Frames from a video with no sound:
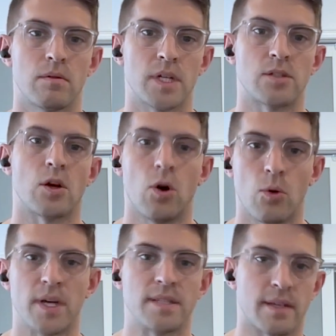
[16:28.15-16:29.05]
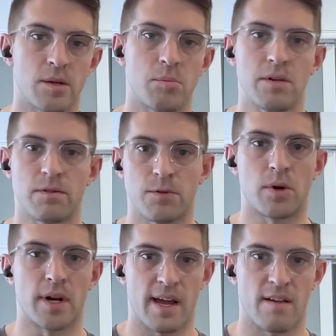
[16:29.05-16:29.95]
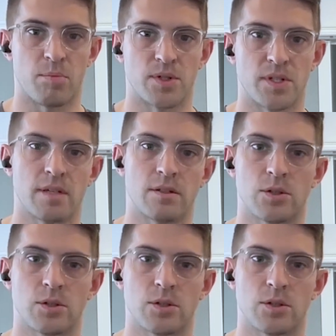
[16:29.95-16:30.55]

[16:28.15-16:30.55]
It's always going to be 4.5%.